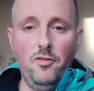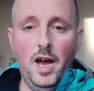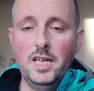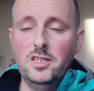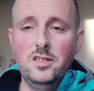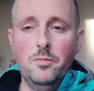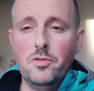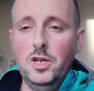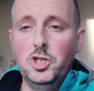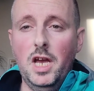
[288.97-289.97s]
I had to
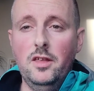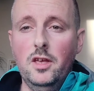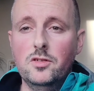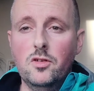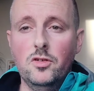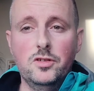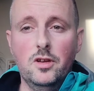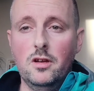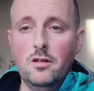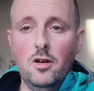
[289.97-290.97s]
depreciate those costs
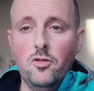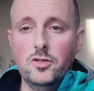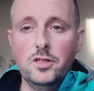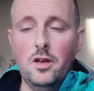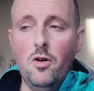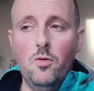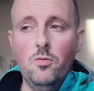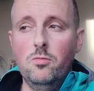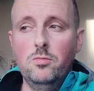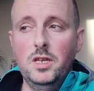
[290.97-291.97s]
across the
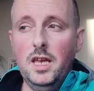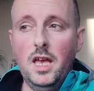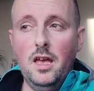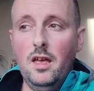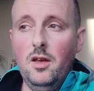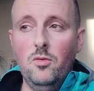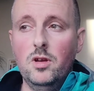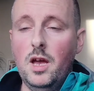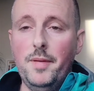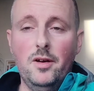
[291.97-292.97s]
whole year, it
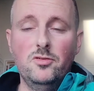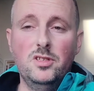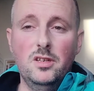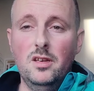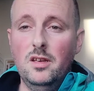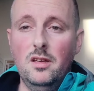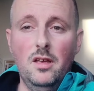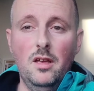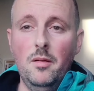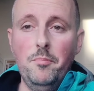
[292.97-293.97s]
would come out to
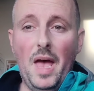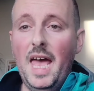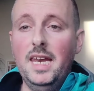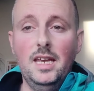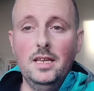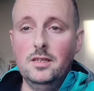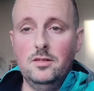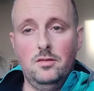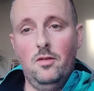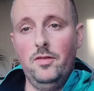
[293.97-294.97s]

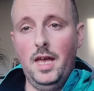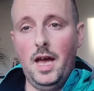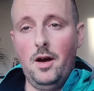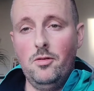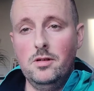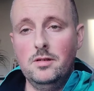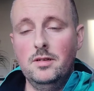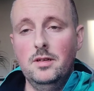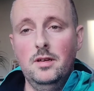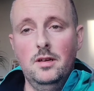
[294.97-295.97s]
pennies on the hour.
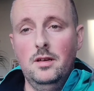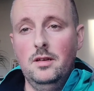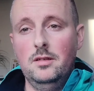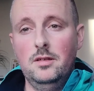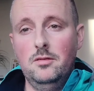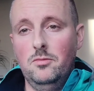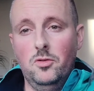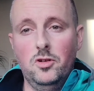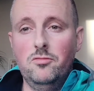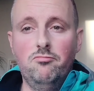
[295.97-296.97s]
So you
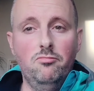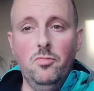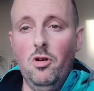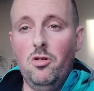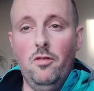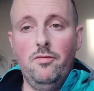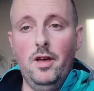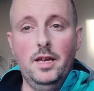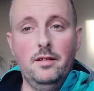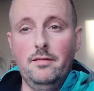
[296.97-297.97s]
want to knock off
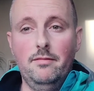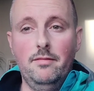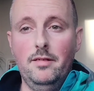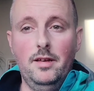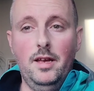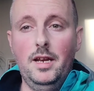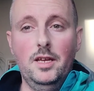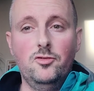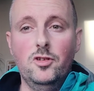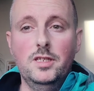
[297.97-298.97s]
like an
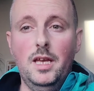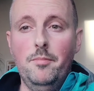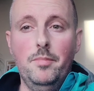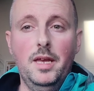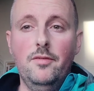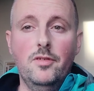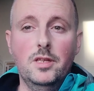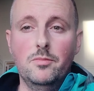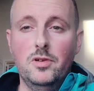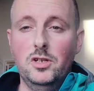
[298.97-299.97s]
extra 10p for
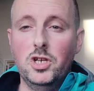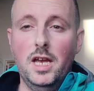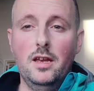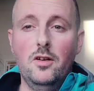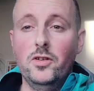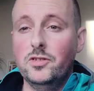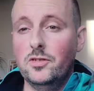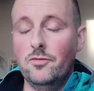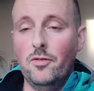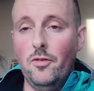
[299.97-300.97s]
depreciated costs
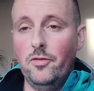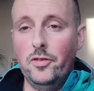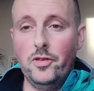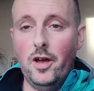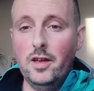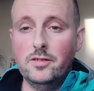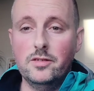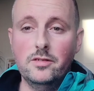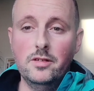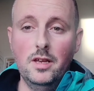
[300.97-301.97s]
of the
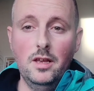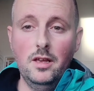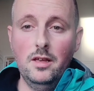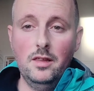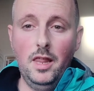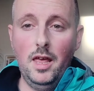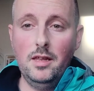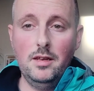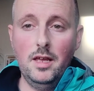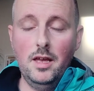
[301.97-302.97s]
tyres,
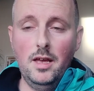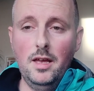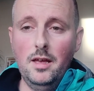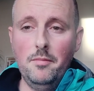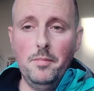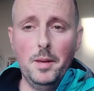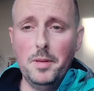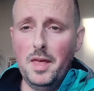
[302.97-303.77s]
then maybe